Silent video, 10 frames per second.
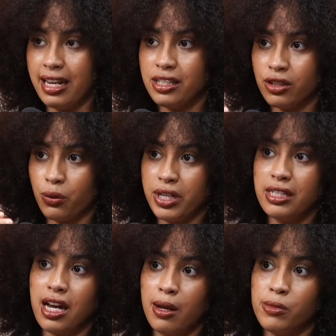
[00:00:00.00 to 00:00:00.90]
It's 3
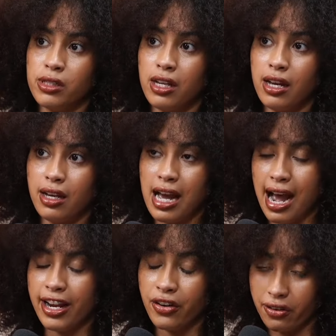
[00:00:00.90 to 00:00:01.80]
times
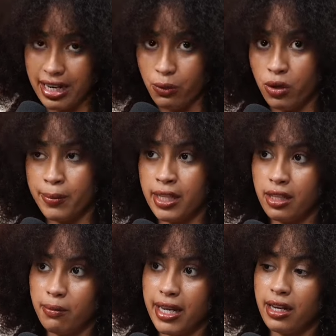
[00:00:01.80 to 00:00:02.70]
higher in women
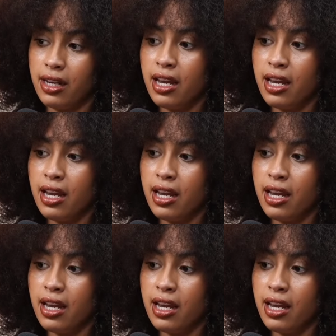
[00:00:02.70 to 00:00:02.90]
than men.